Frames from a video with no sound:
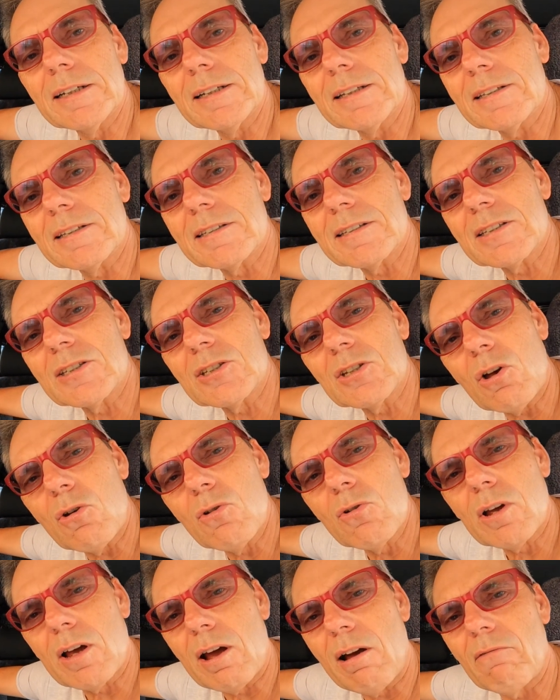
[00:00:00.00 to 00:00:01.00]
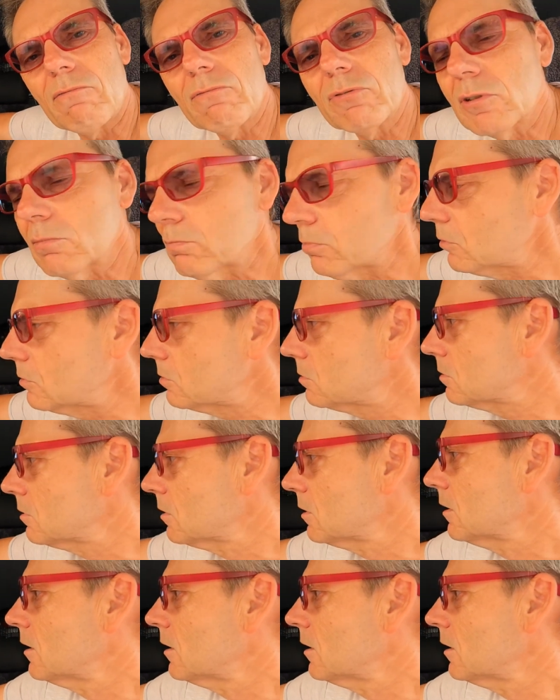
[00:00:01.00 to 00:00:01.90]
It's so comfortable.